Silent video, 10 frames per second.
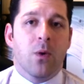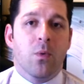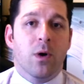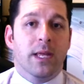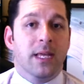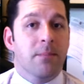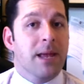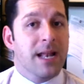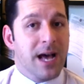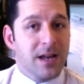What you
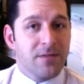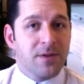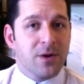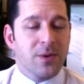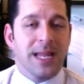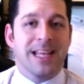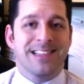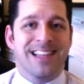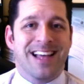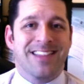may not have known
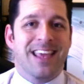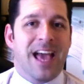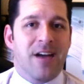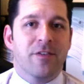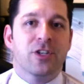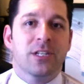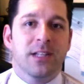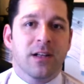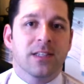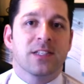is that the average
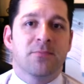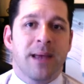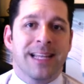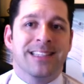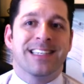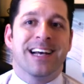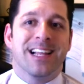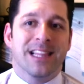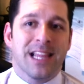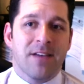adult spends
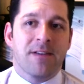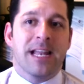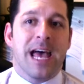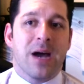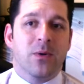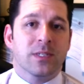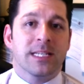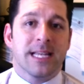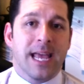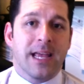11 hours a
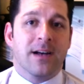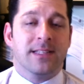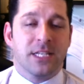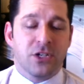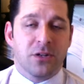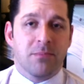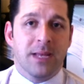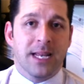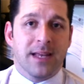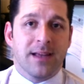day on digital
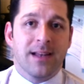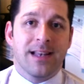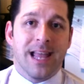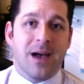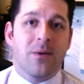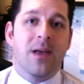media. Now,